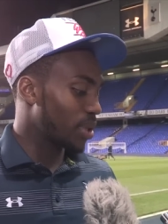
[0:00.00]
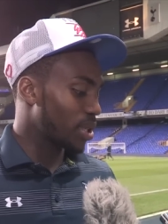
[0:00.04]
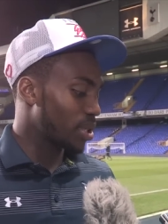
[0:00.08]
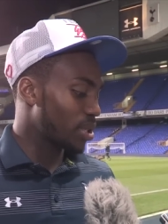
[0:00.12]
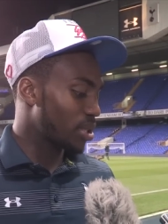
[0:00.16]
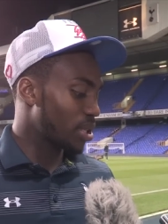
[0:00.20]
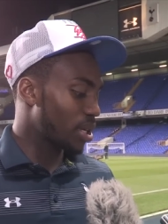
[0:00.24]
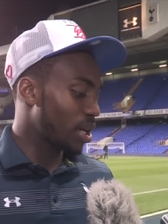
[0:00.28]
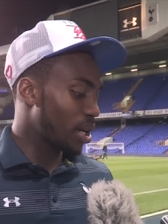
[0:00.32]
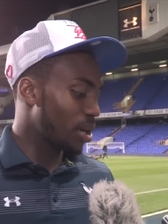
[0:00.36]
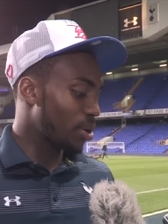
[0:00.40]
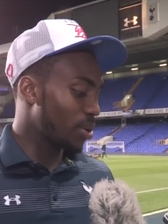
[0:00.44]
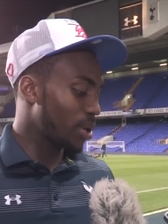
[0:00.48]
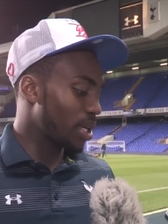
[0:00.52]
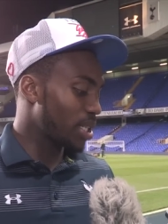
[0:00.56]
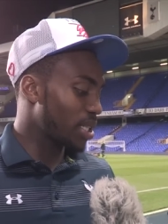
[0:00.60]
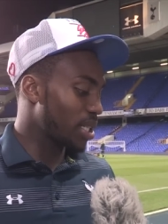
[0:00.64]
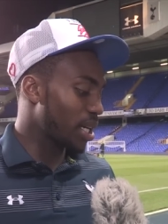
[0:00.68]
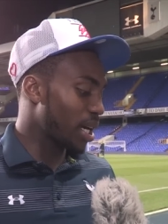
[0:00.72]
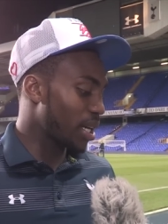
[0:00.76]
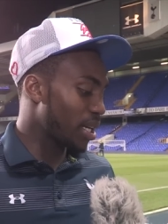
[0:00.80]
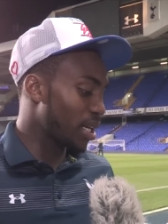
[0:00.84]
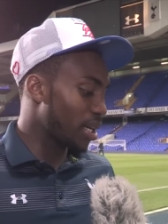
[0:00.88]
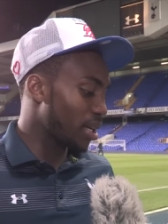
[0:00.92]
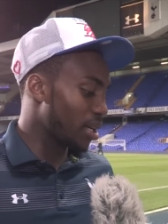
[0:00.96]
So he
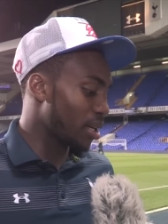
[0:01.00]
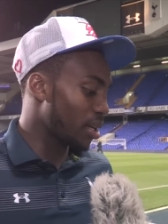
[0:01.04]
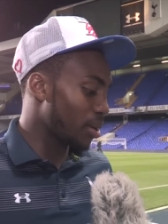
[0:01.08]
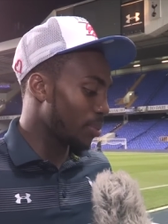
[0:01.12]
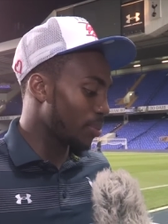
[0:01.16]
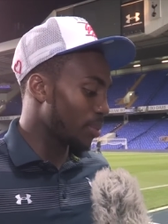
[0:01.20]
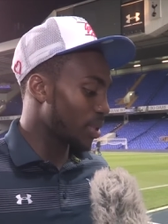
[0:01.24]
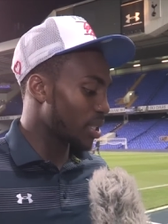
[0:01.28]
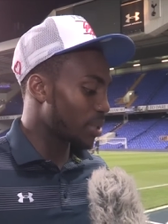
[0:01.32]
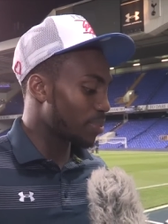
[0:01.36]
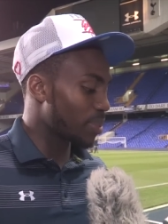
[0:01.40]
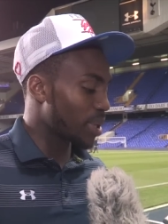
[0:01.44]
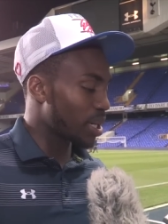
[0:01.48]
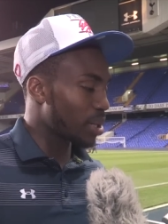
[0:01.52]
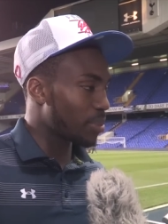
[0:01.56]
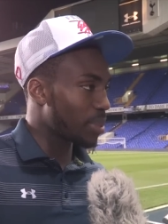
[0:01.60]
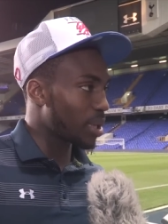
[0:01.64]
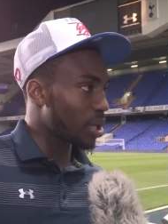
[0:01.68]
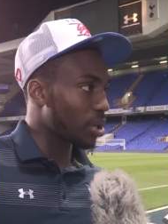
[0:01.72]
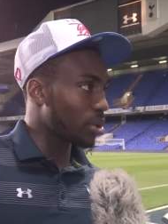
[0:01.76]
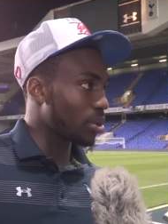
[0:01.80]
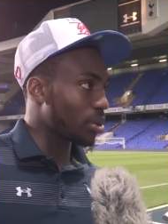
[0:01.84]
said um, it's been a bit